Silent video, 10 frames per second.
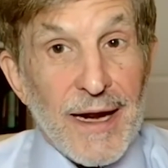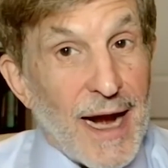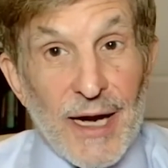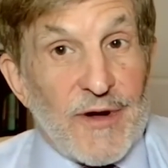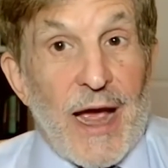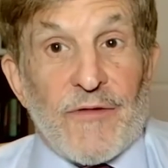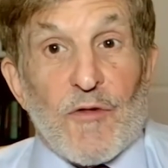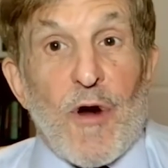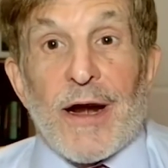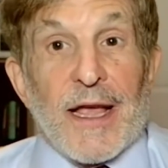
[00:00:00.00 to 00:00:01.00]
I don't even have to
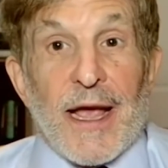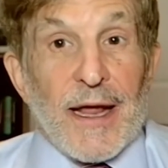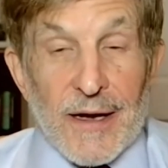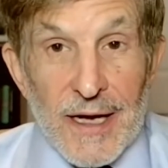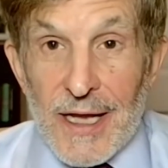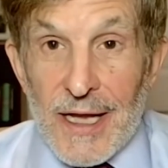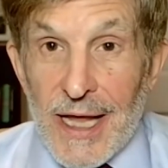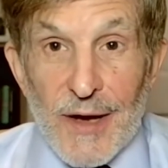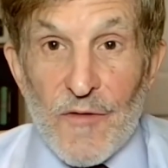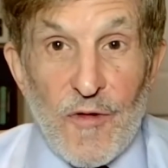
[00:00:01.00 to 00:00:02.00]
run again
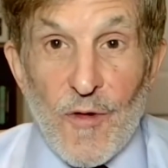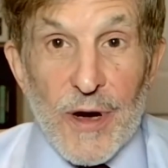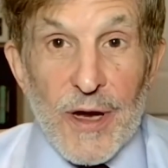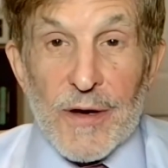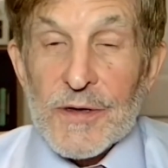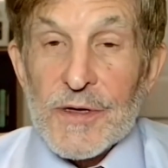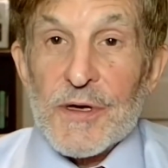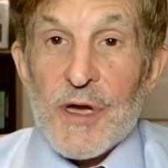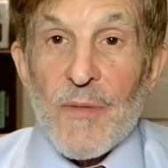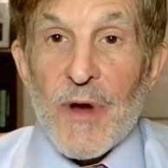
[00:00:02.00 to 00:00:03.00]
in 4 years
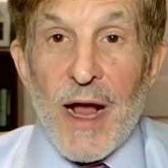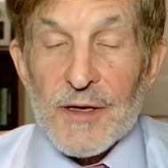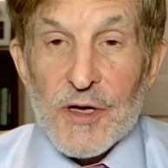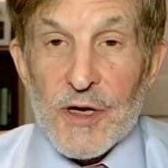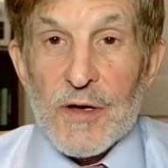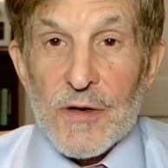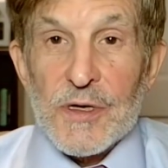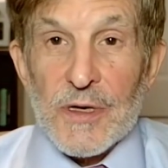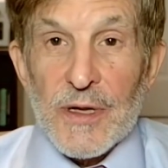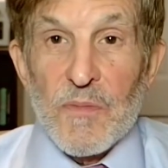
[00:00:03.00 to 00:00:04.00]
because I'm
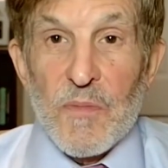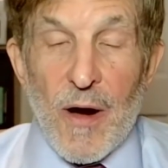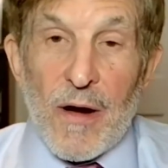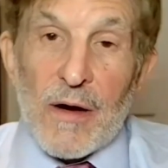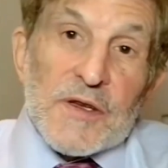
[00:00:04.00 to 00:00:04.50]
constitutionally barred.